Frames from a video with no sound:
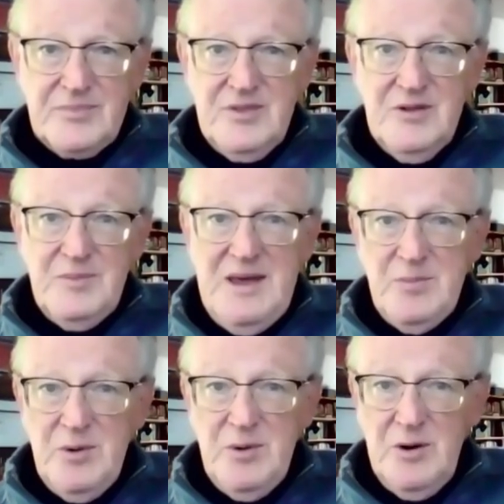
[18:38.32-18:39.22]
the
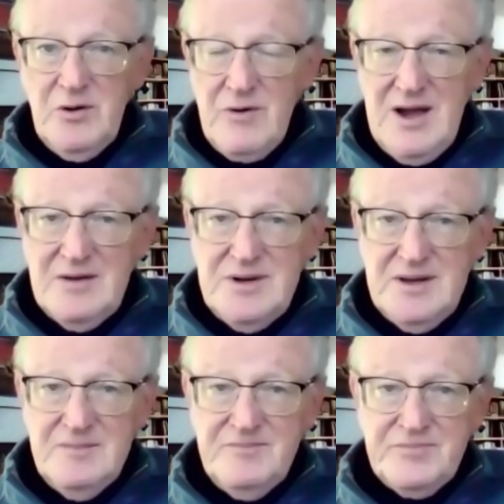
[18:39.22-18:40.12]
people around
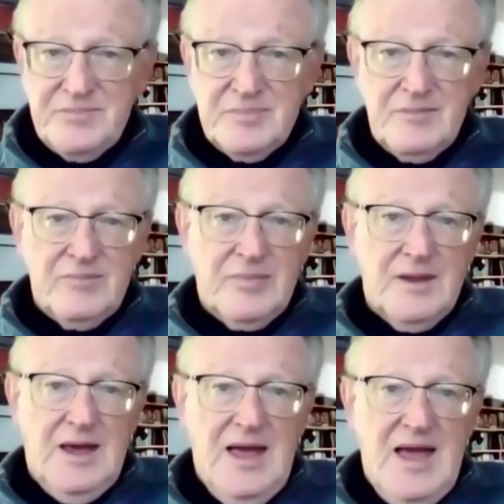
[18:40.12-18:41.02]
him
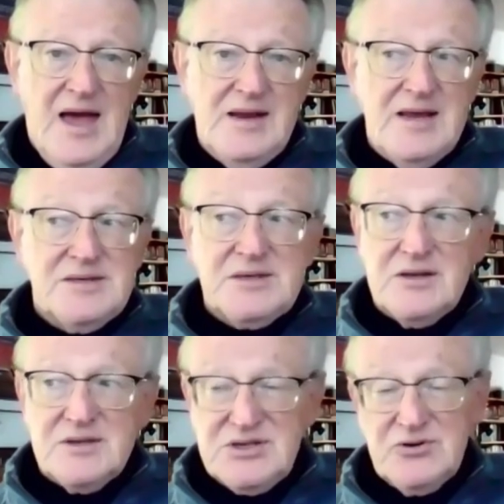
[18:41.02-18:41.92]
and his
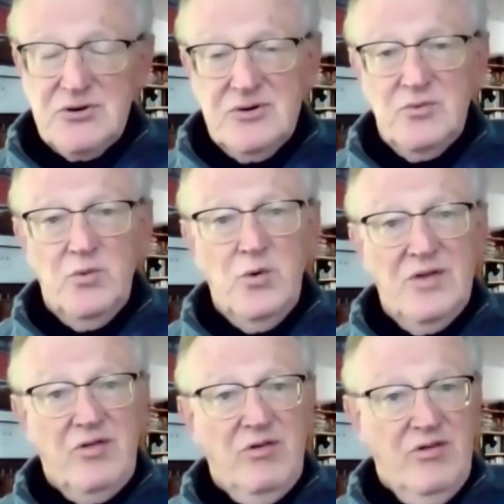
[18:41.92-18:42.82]
concern
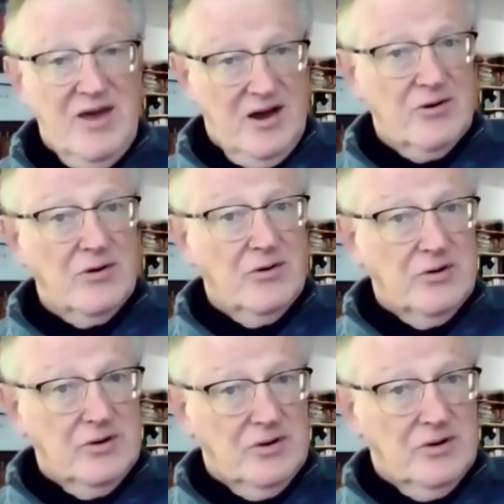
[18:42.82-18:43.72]
with their
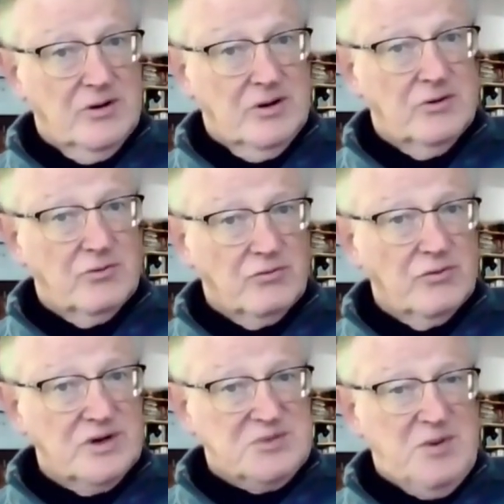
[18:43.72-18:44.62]

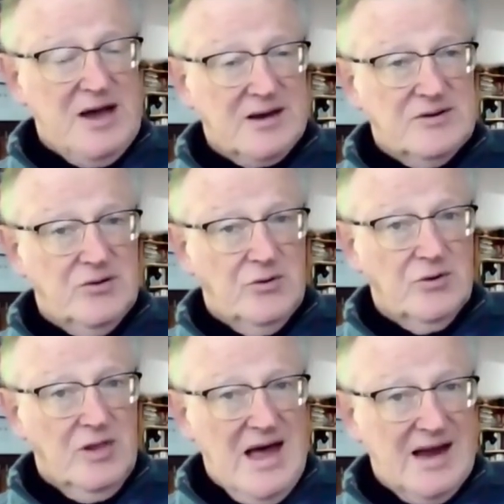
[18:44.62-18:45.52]
respect or
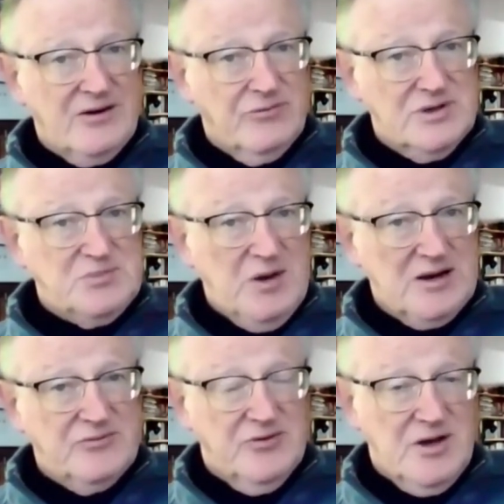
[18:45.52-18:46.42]
lack of
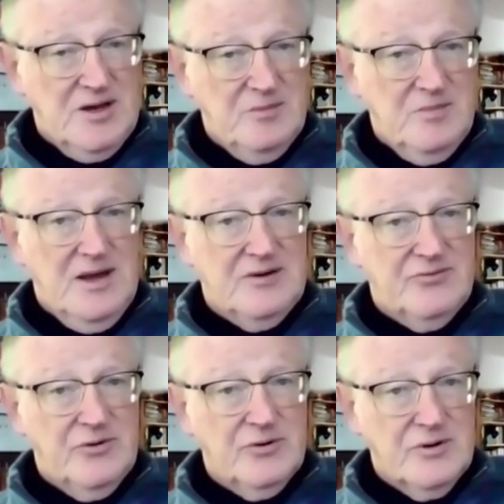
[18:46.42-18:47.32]
respect for him and
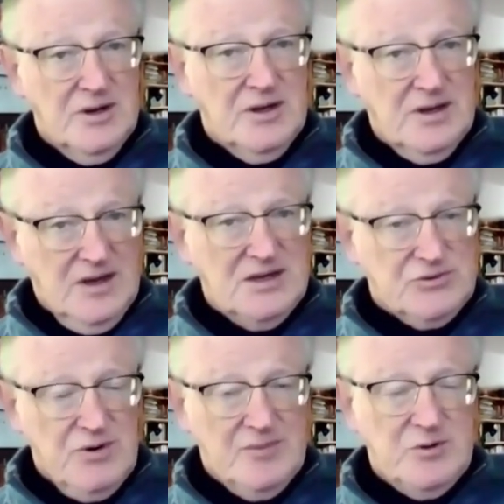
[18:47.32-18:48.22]
for his
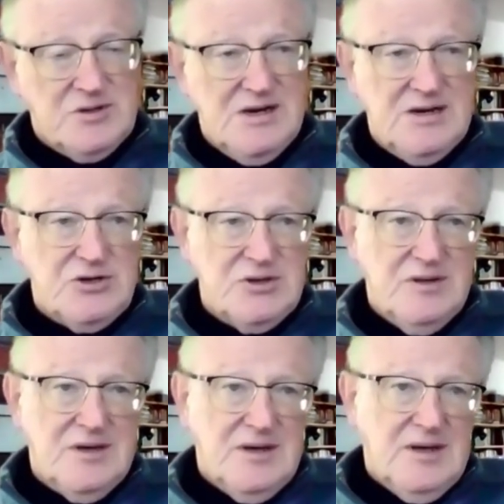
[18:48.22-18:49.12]
reputation,
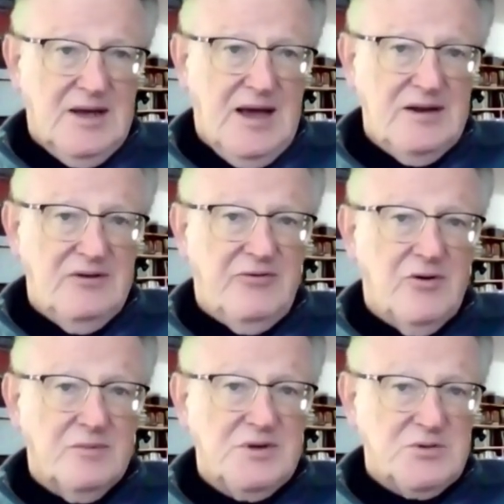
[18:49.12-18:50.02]
and
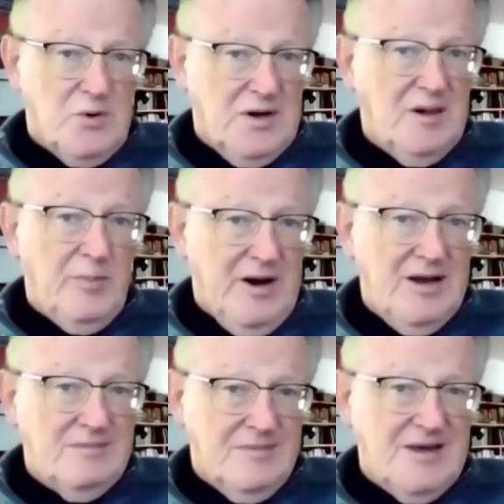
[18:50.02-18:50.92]
informed as well
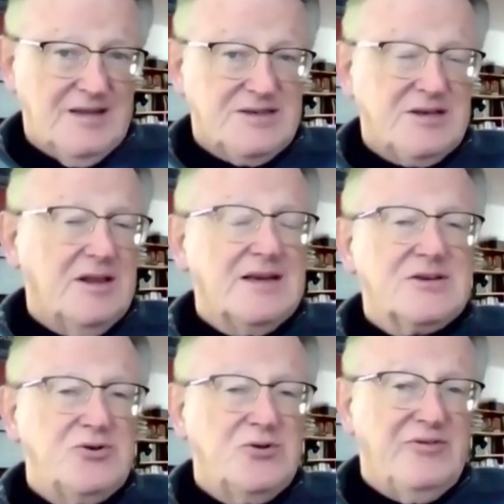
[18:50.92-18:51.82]
by that
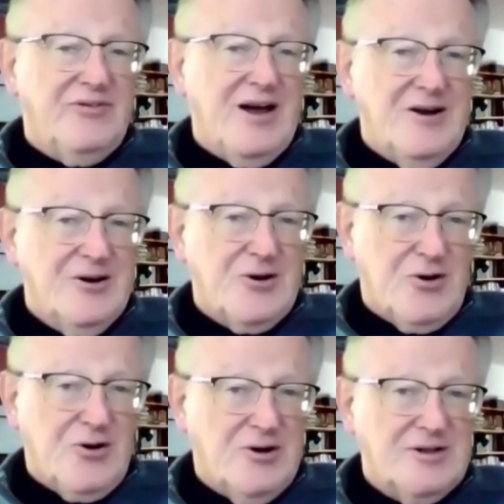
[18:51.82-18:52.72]
celestial fire
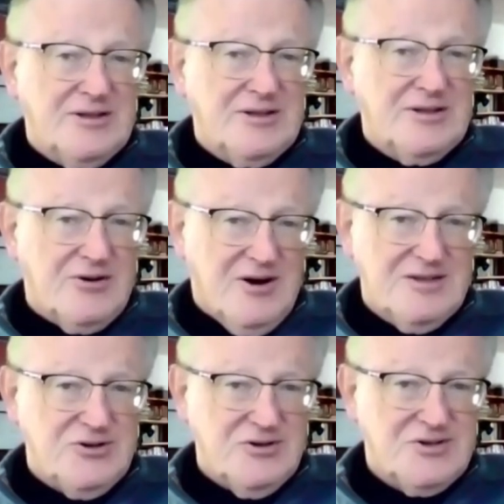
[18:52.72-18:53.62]
called
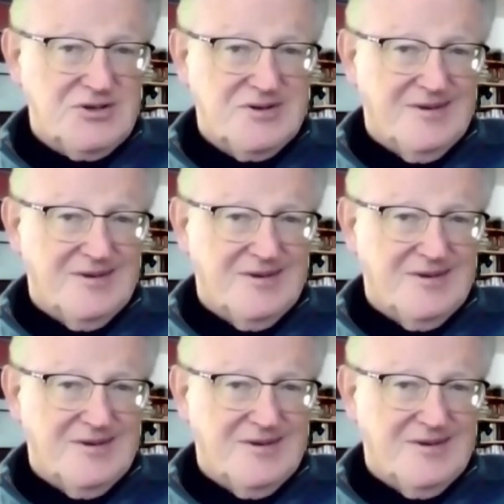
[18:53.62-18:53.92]
conscience.